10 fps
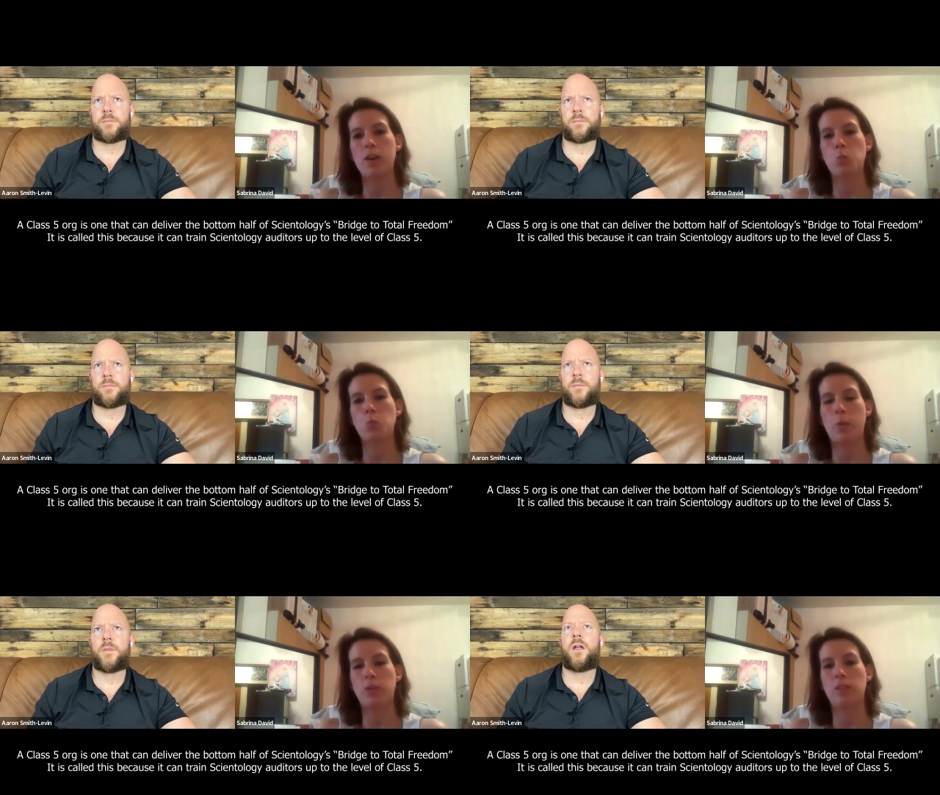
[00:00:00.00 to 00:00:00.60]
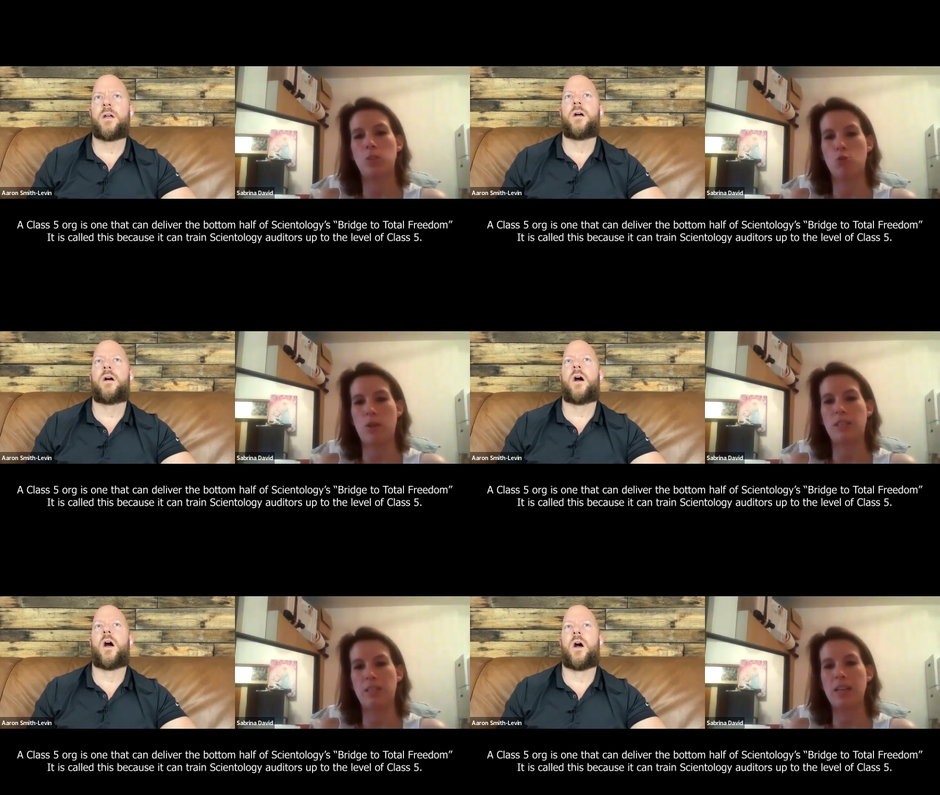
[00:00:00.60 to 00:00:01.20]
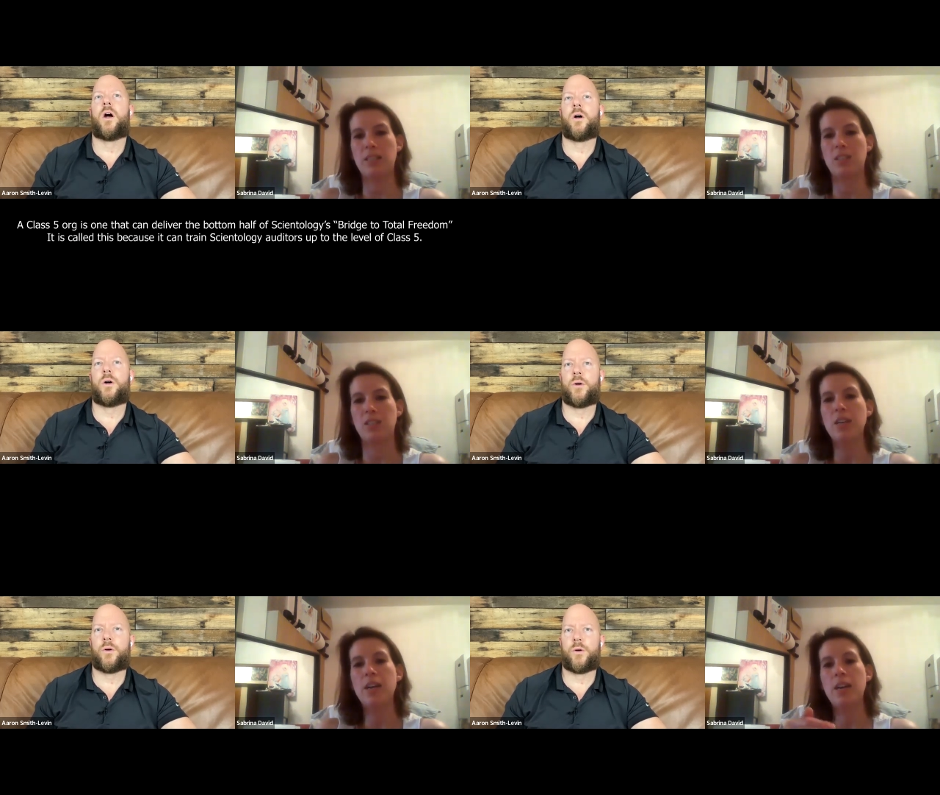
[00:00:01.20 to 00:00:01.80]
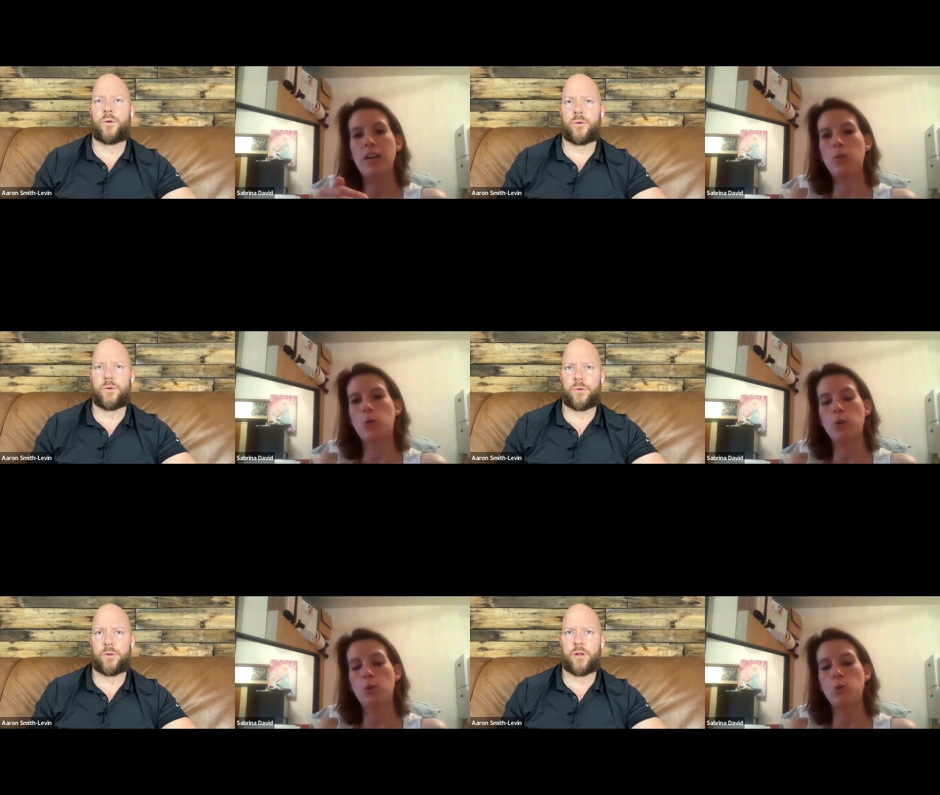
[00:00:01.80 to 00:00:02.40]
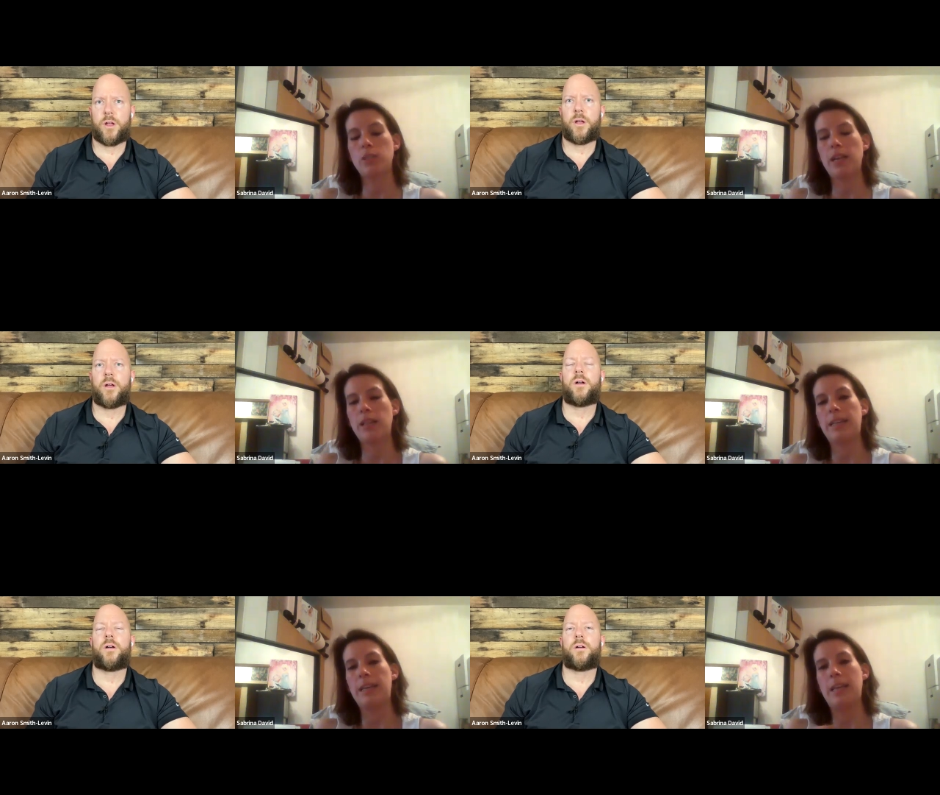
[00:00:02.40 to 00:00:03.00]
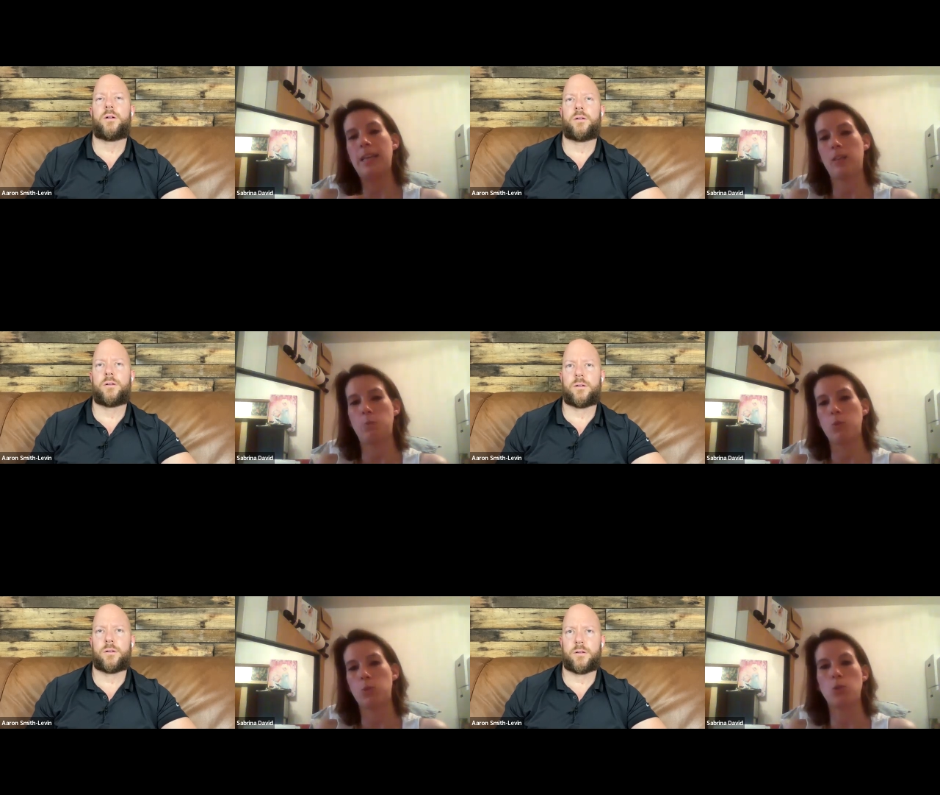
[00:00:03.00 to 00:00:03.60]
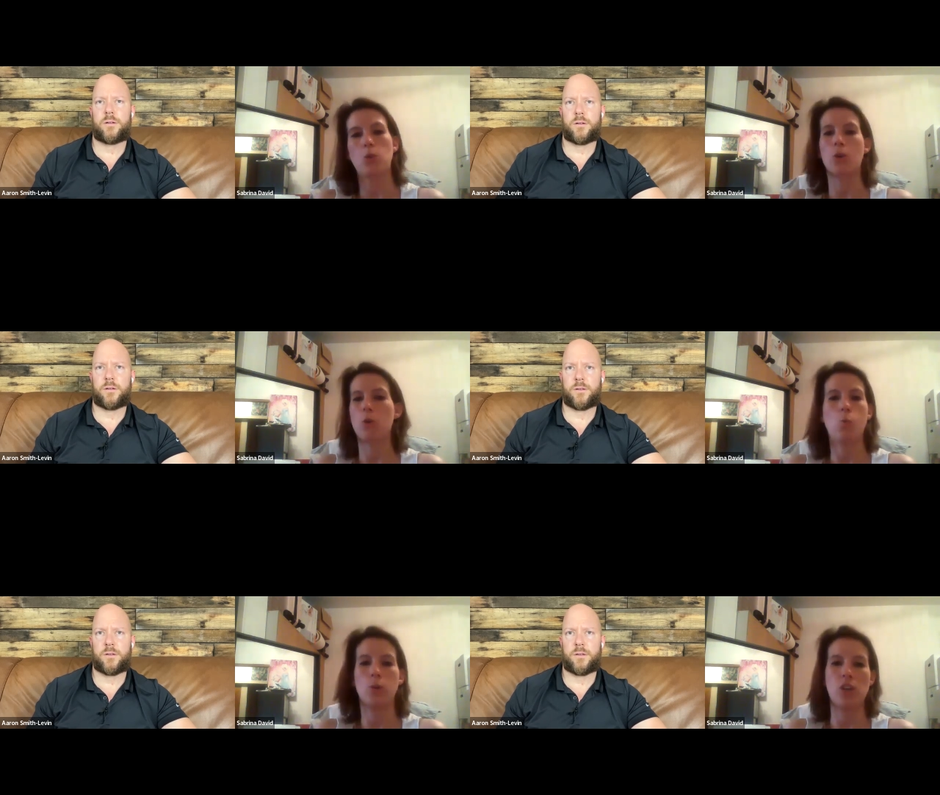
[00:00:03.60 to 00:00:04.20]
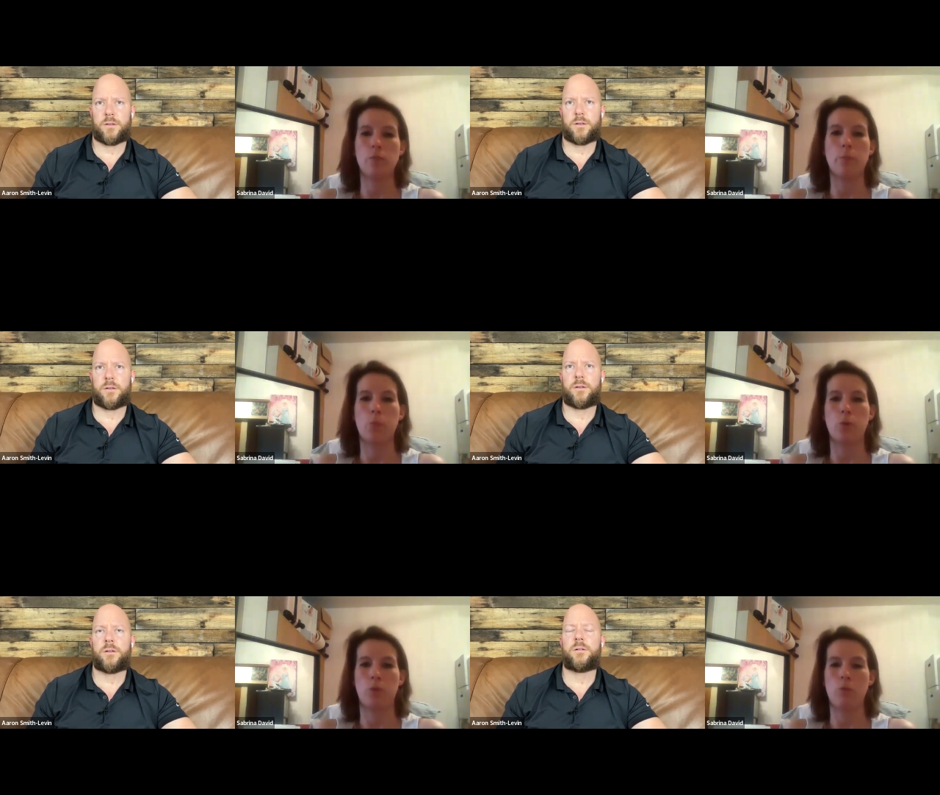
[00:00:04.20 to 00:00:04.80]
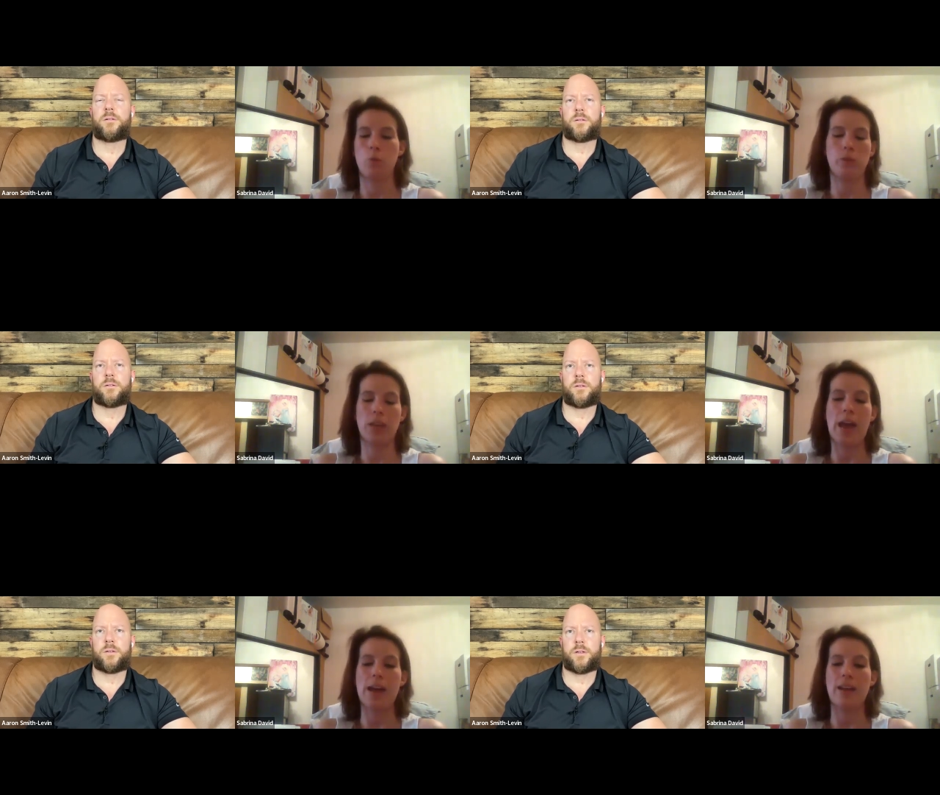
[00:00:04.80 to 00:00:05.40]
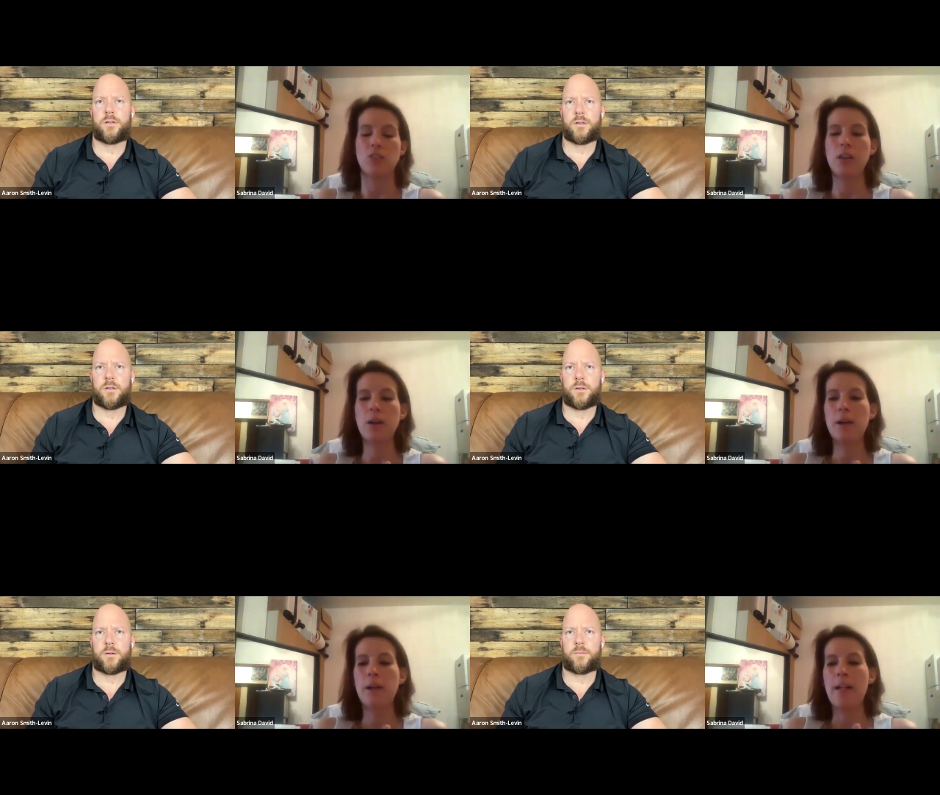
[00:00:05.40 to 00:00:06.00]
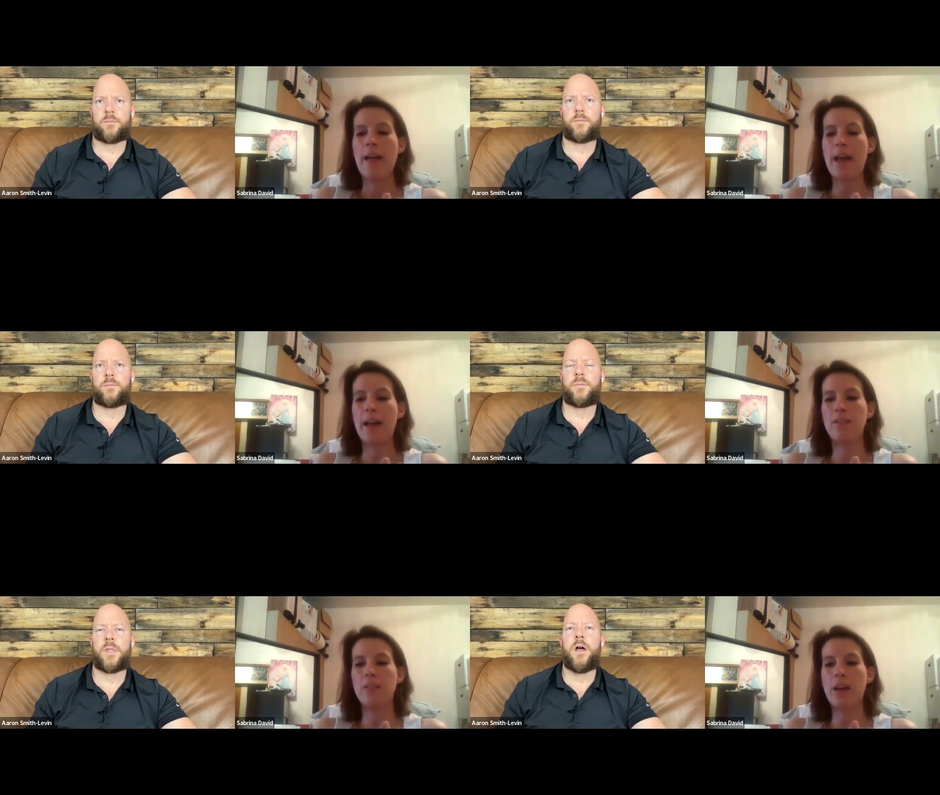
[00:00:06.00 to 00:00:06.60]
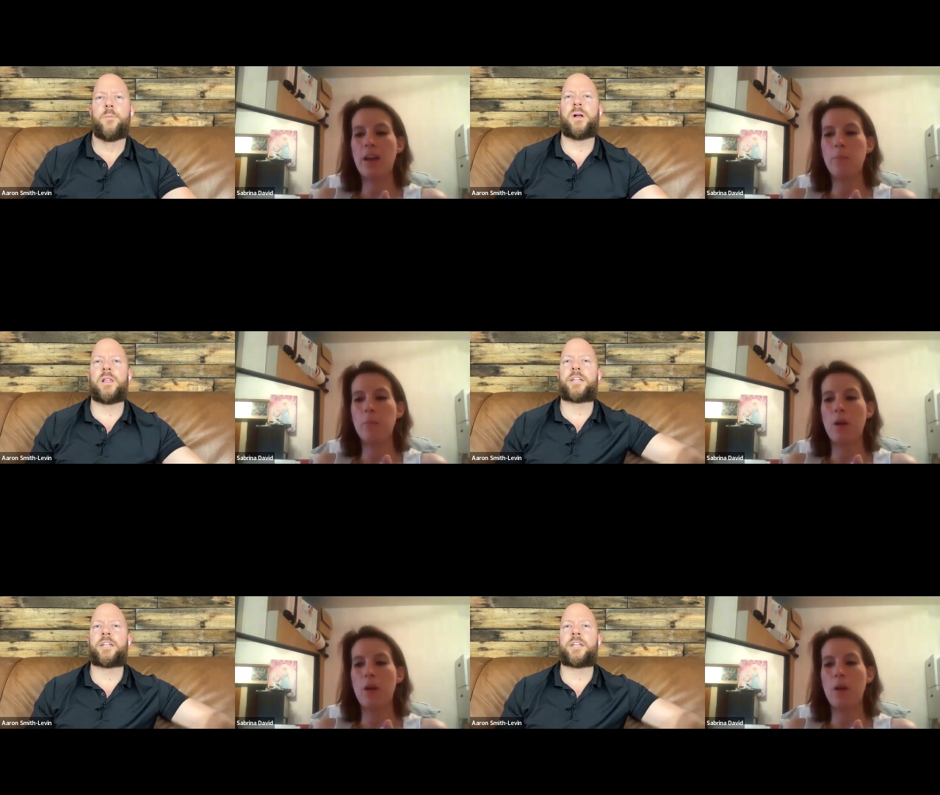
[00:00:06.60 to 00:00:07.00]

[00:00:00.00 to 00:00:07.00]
Speaker 1: with us where we did the stress tests in order to sell the Dianetics books or whichever book they had. And um, but